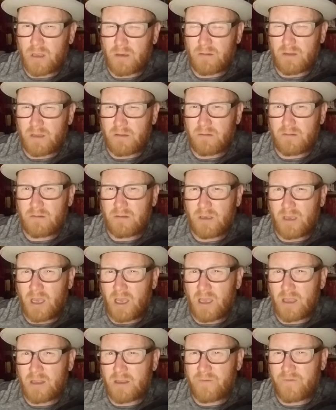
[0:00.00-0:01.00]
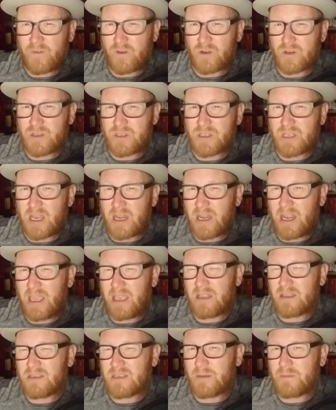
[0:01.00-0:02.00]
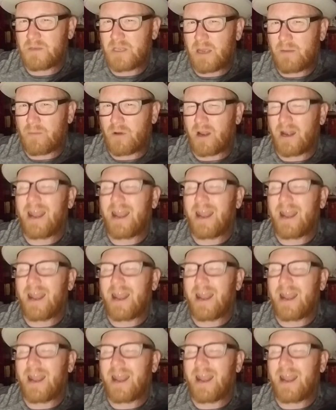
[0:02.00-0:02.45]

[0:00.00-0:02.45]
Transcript: the, the uh, the first Sunday in September.